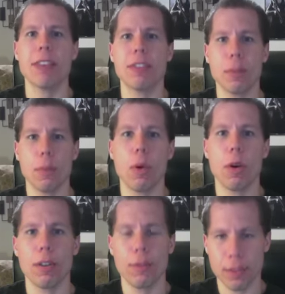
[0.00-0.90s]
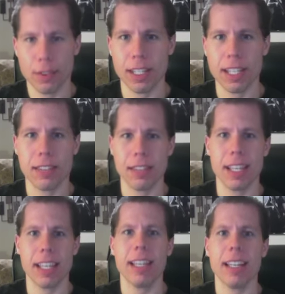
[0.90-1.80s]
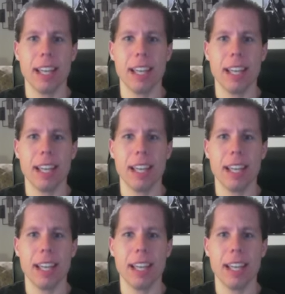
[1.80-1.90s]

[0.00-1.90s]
support for ZZ